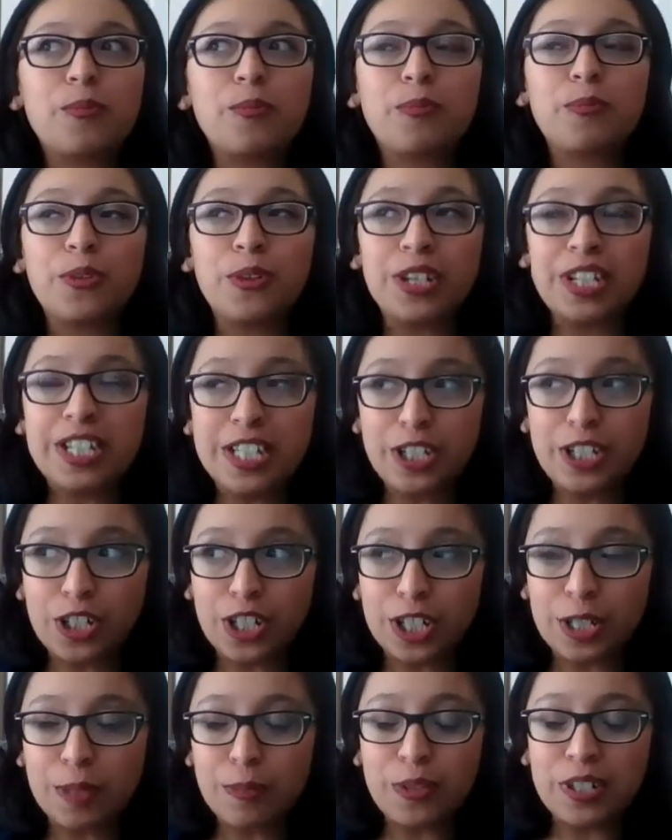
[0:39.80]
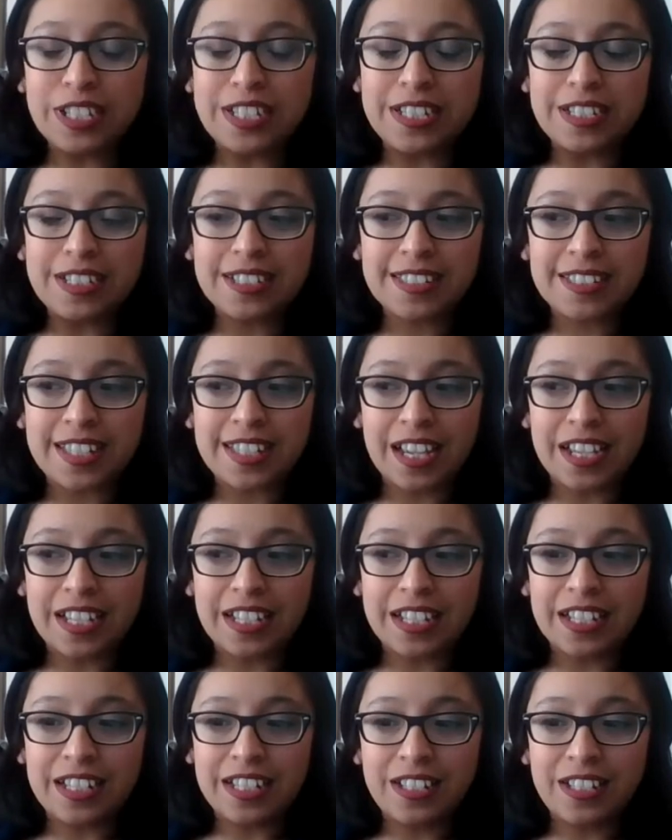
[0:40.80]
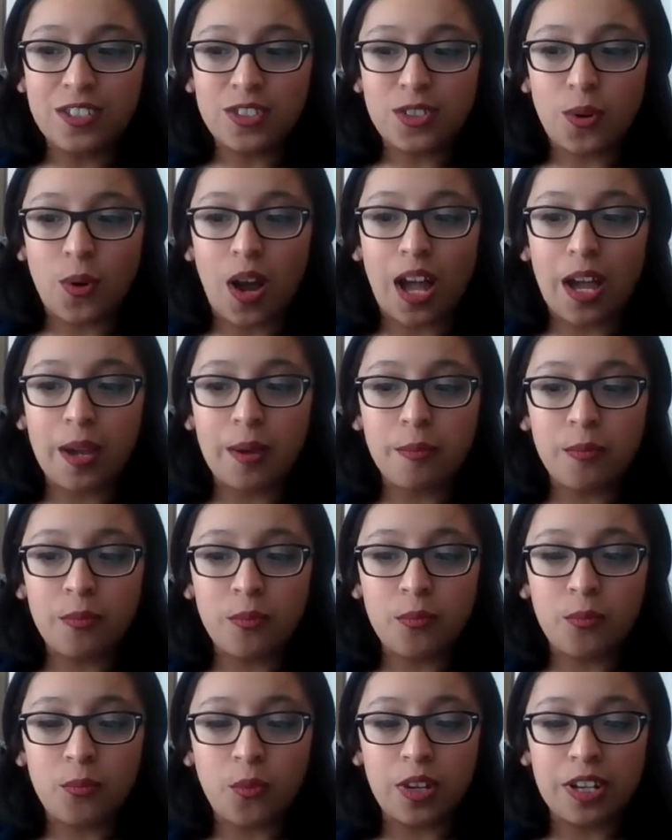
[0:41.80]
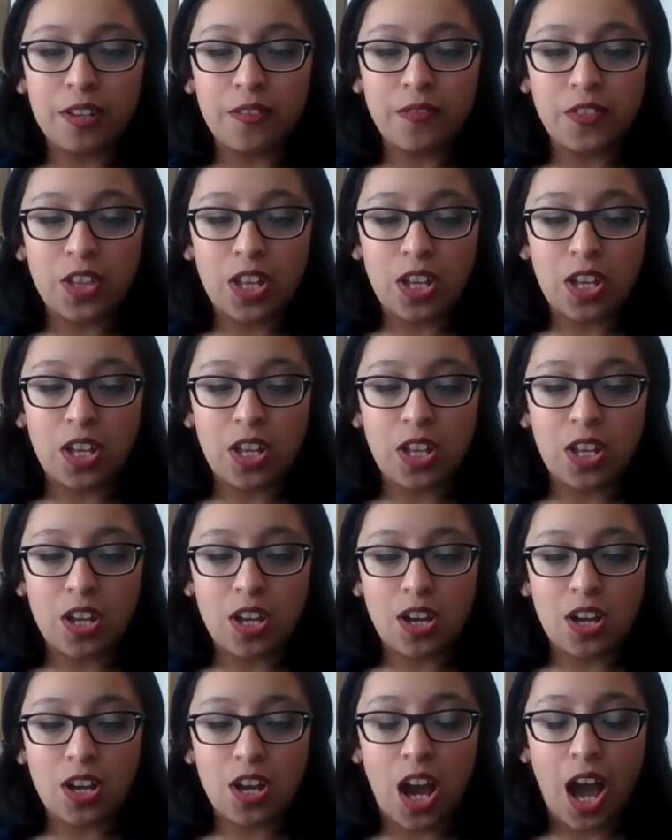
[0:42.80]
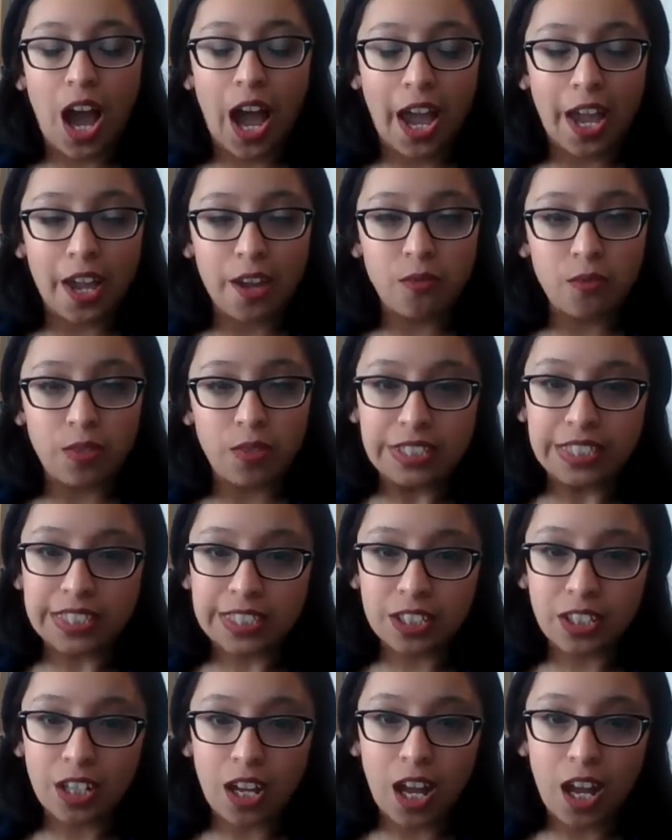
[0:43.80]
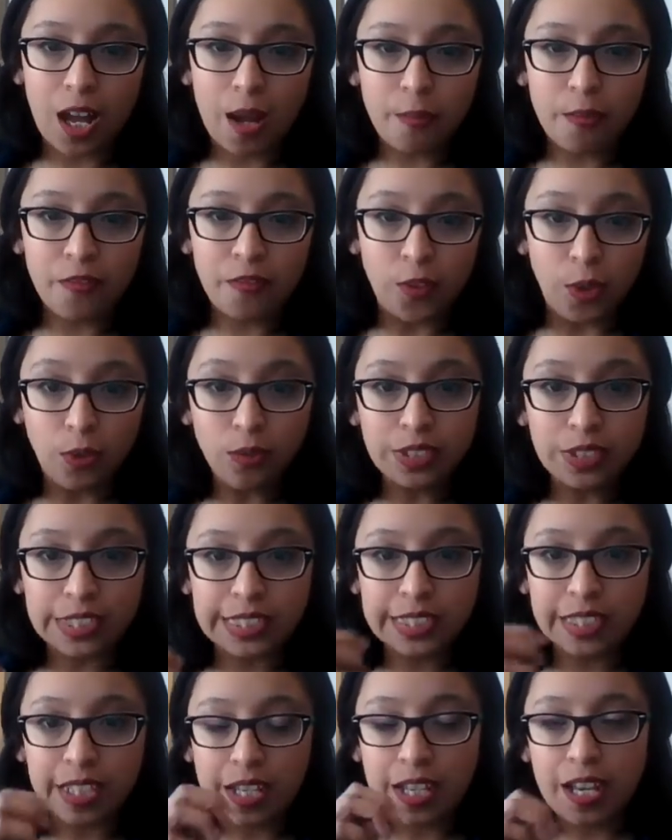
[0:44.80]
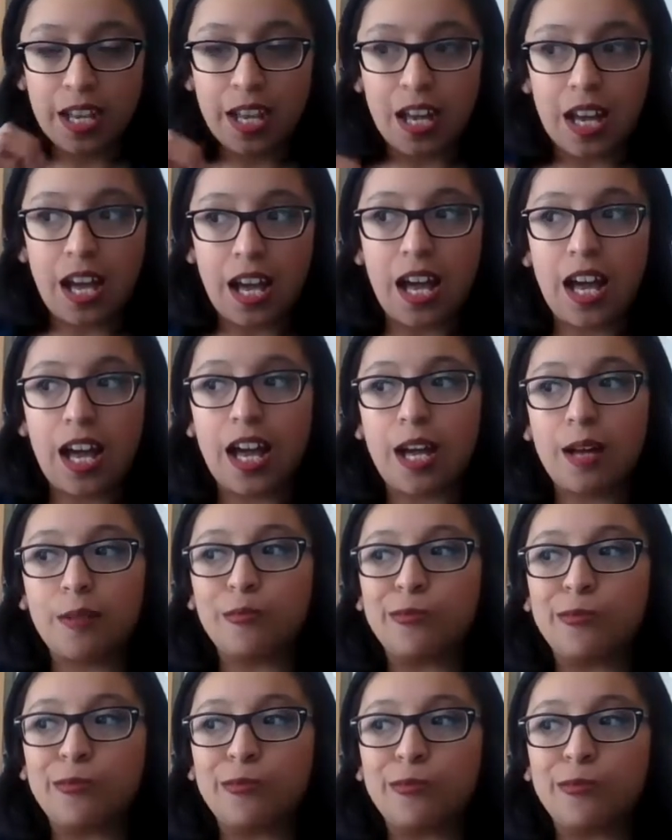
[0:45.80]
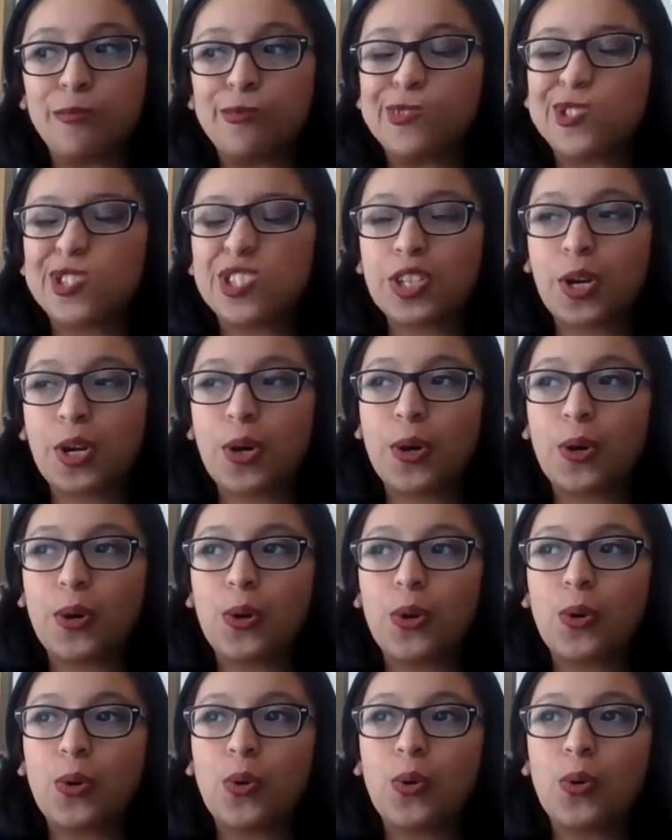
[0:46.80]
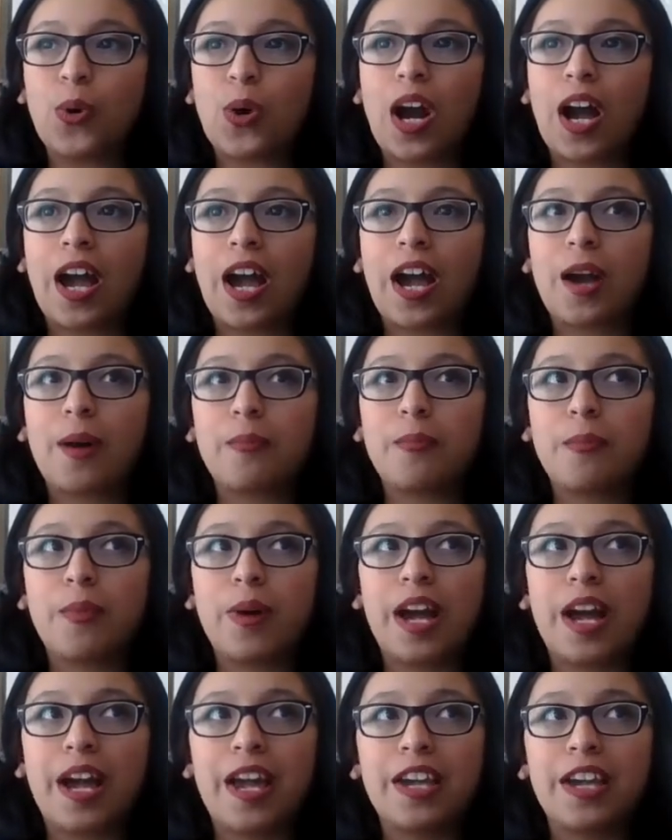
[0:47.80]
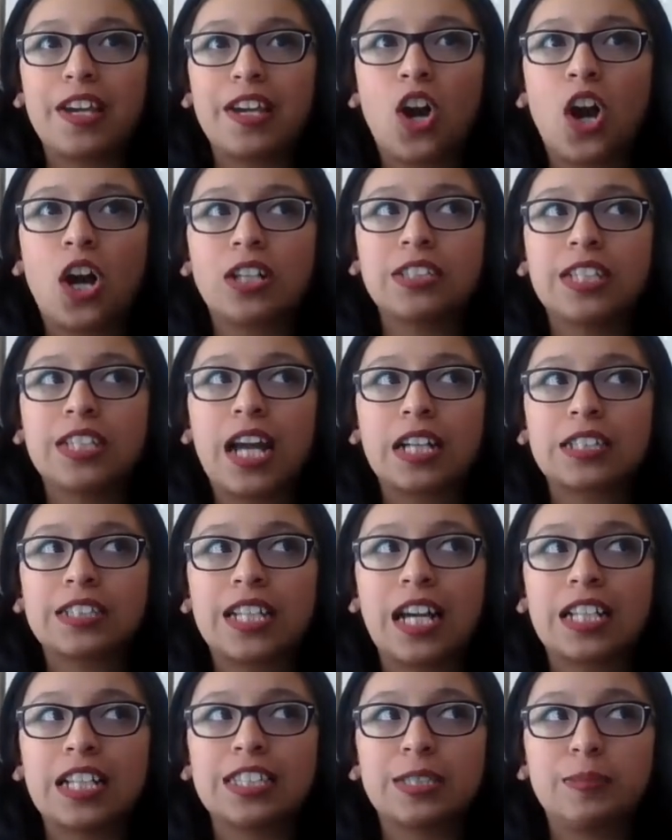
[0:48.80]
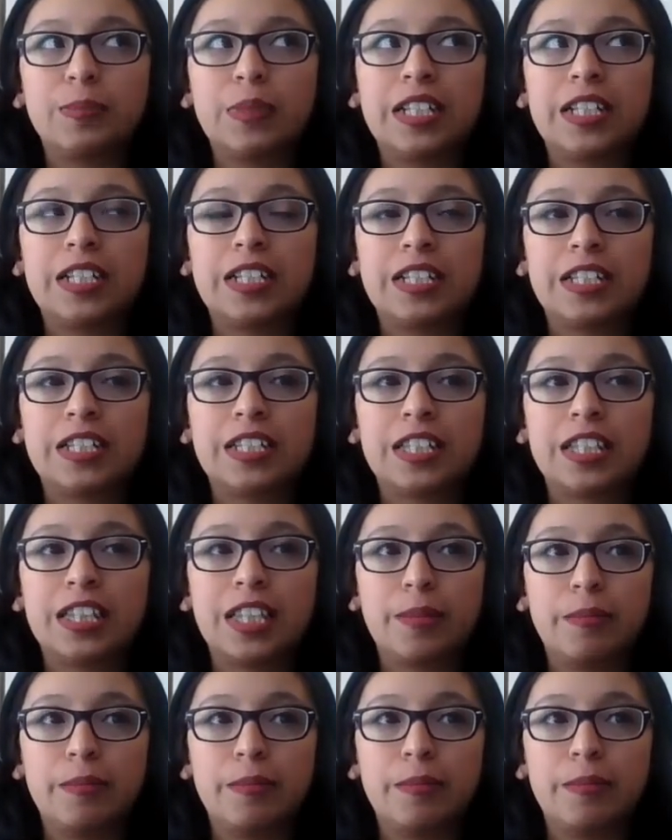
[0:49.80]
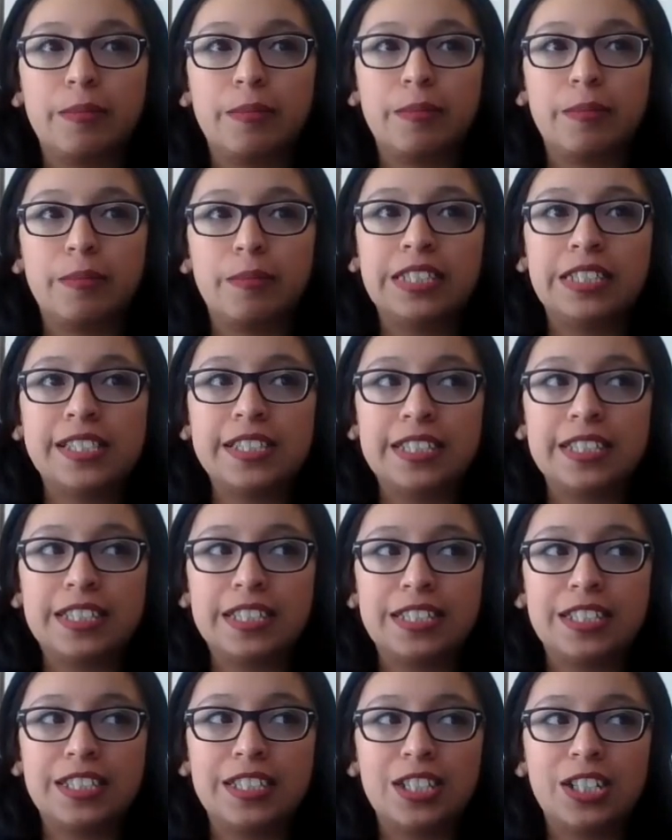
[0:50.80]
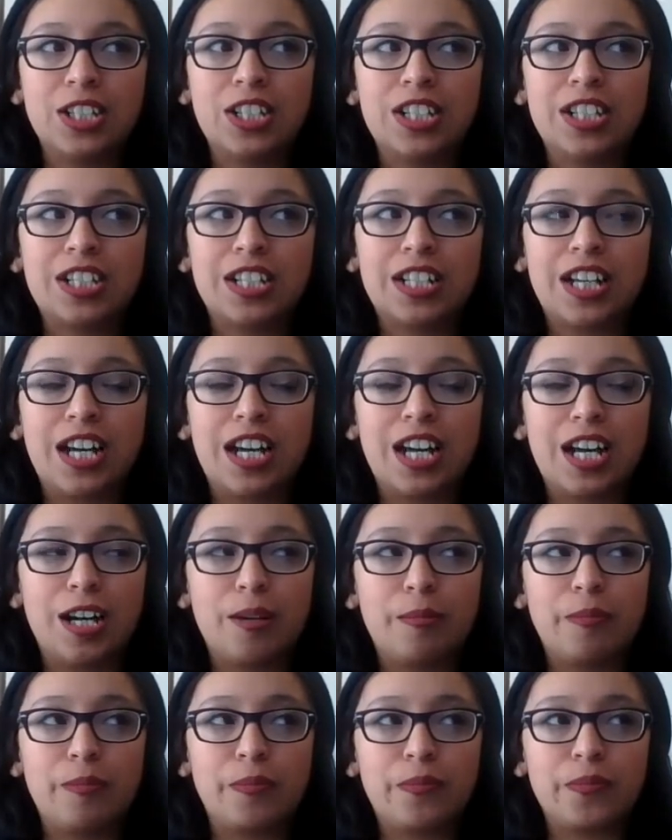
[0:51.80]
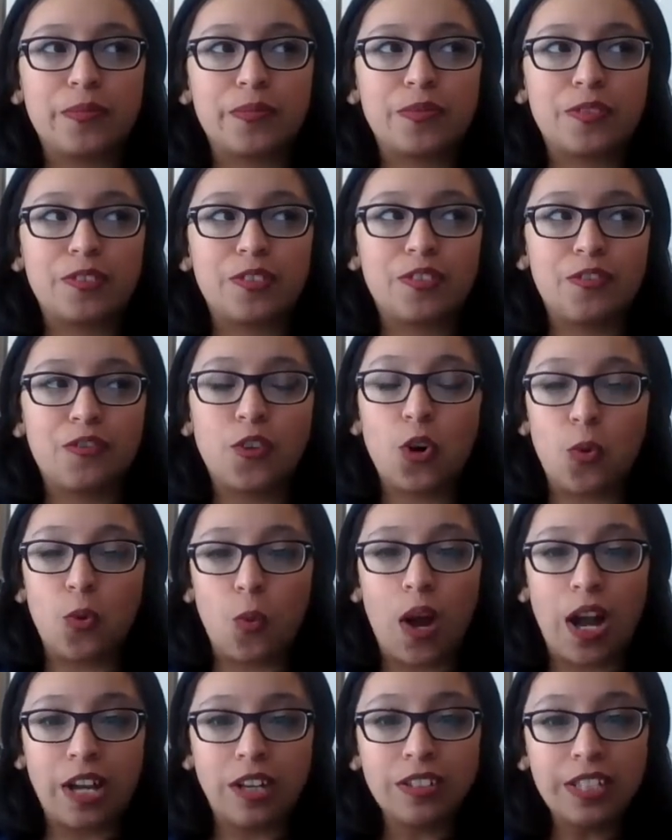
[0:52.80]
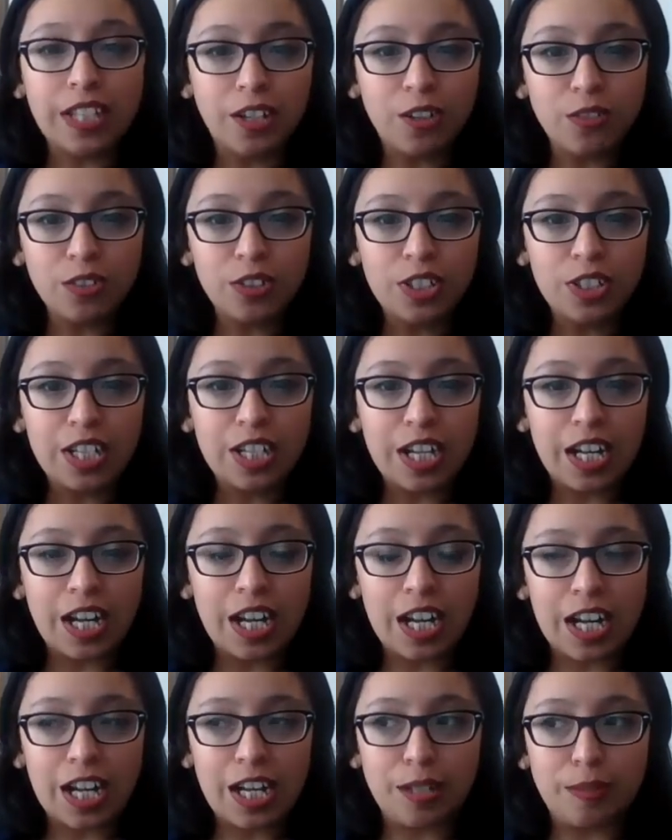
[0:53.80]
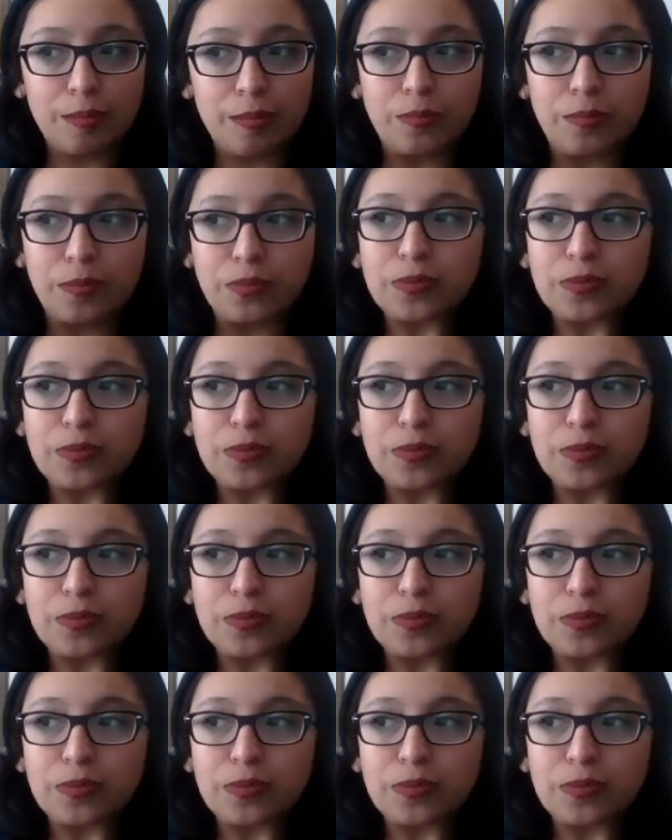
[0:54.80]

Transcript: Pretty good, pretty exciting. So I'm one of the high risk folks. So my contact has been limited um for a while now. Um,